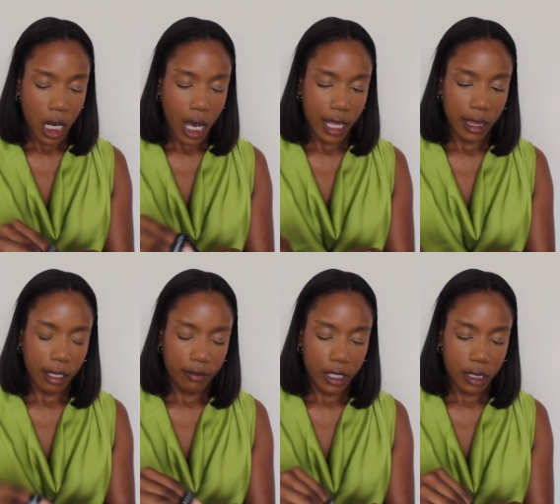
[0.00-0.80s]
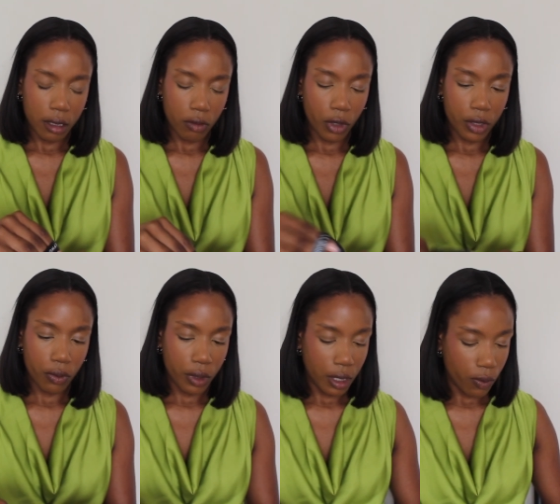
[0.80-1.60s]
I love this. It works
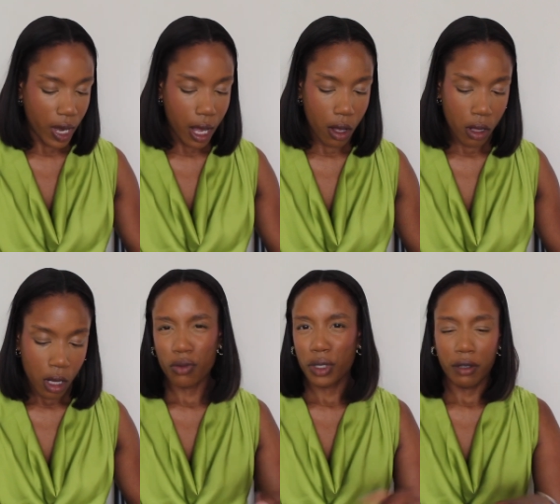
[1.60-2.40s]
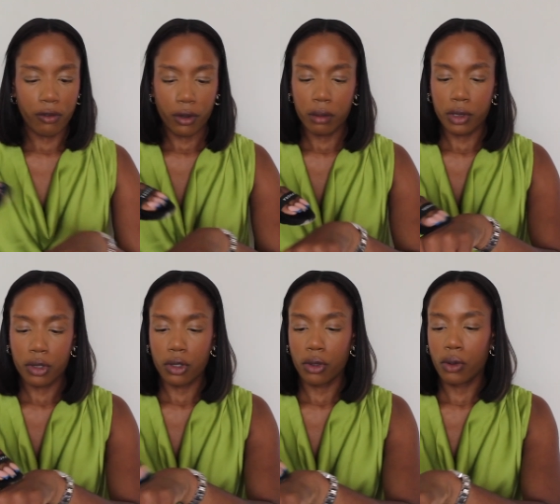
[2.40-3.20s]
really well. It's really affordable
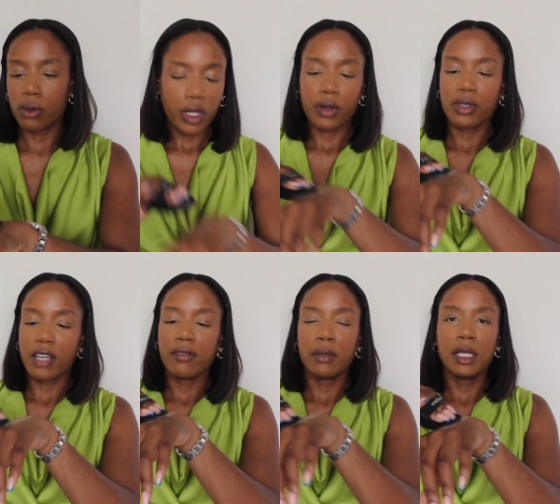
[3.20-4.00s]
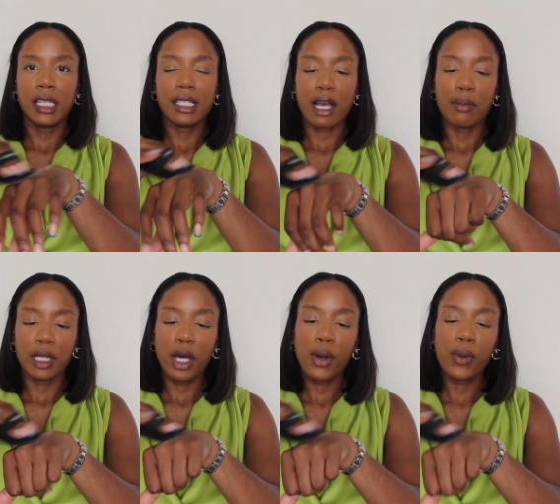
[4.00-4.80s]
too, so that'll definitely be linked down
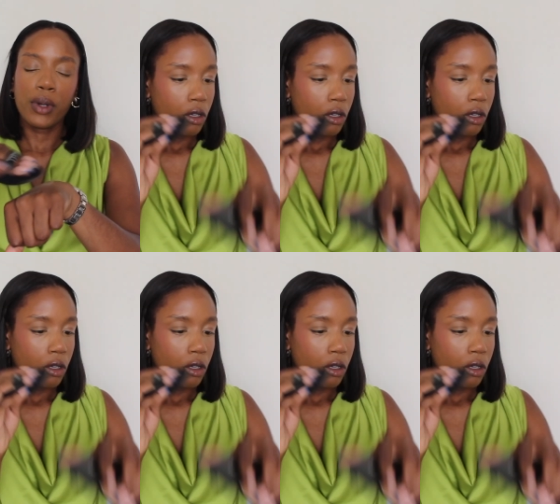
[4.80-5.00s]
below.